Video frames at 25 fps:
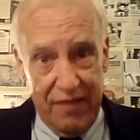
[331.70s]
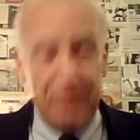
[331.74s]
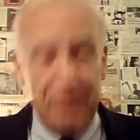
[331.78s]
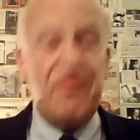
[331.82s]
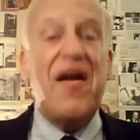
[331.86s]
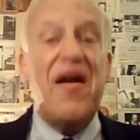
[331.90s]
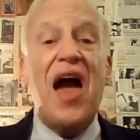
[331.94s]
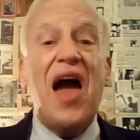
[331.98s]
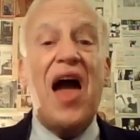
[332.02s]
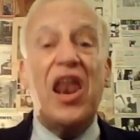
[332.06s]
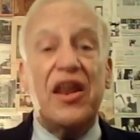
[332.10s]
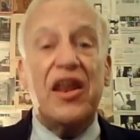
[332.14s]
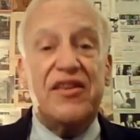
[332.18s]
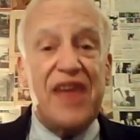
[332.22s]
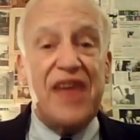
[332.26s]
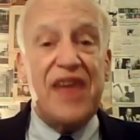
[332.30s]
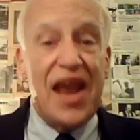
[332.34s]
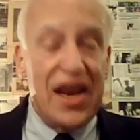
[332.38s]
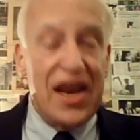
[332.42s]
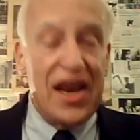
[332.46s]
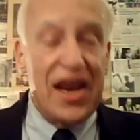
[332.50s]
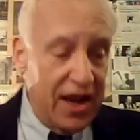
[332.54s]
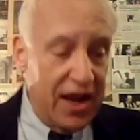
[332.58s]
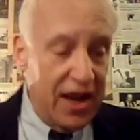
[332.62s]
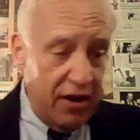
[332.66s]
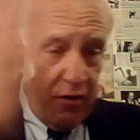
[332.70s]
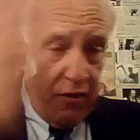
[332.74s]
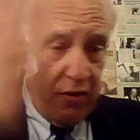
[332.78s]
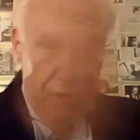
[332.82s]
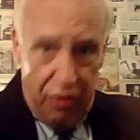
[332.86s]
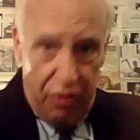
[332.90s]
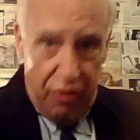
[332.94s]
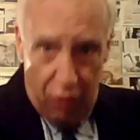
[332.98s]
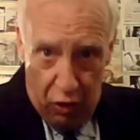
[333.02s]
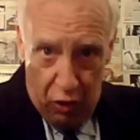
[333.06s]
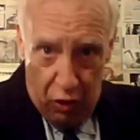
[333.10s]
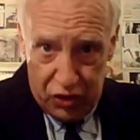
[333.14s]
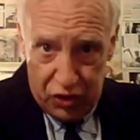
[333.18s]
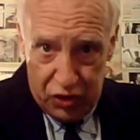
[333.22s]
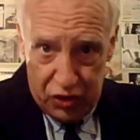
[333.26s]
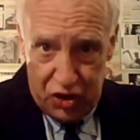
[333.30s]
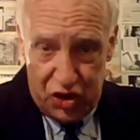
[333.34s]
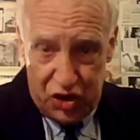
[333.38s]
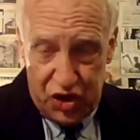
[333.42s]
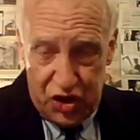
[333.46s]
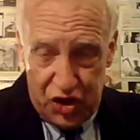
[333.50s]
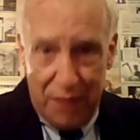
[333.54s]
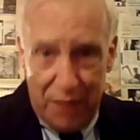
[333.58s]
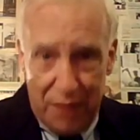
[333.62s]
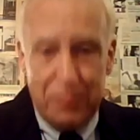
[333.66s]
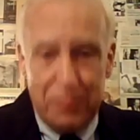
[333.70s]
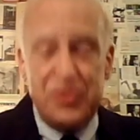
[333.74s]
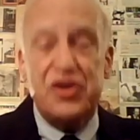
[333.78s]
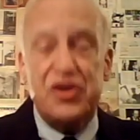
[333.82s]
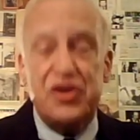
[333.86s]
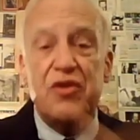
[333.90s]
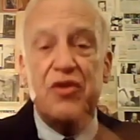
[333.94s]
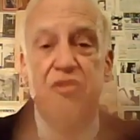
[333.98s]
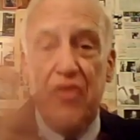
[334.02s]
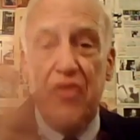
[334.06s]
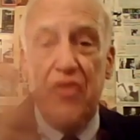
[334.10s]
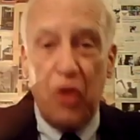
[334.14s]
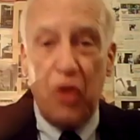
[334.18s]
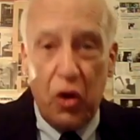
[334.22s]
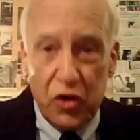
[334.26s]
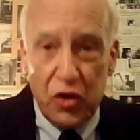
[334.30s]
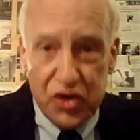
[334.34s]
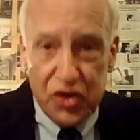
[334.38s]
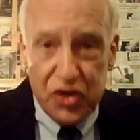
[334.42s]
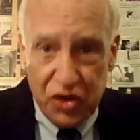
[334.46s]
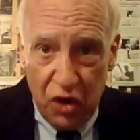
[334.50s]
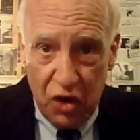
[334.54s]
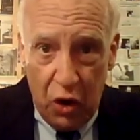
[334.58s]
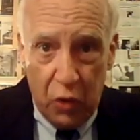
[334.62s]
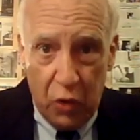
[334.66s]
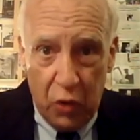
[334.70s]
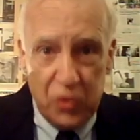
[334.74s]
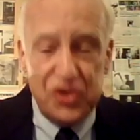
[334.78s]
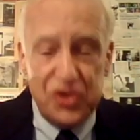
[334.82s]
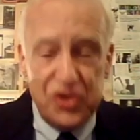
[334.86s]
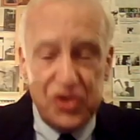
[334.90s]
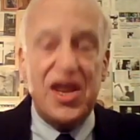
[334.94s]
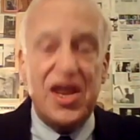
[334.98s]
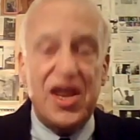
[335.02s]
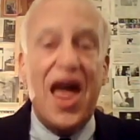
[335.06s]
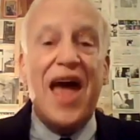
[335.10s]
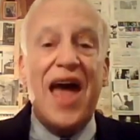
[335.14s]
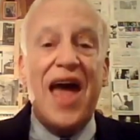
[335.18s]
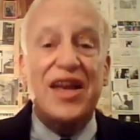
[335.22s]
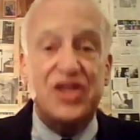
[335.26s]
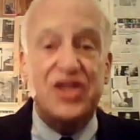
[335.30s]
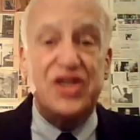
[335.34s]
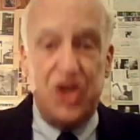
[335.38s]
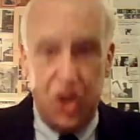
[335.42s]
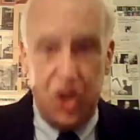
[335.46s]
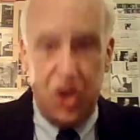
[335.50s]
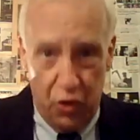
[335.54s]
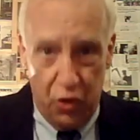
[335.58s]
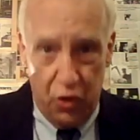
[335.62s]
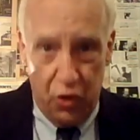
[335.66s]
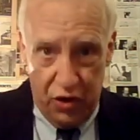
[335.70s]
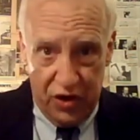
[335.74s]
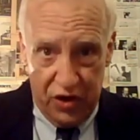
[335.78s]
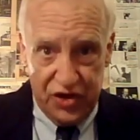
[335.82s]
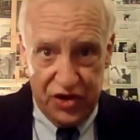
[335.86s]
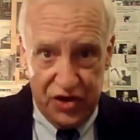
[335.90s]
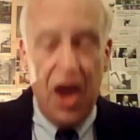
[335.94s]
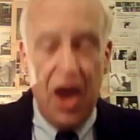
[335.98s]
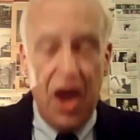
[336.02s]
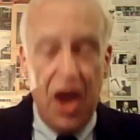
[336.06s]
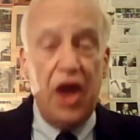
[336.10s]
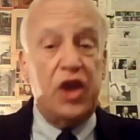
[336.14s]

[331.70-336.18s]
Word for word: validating those chips, those notes as yours.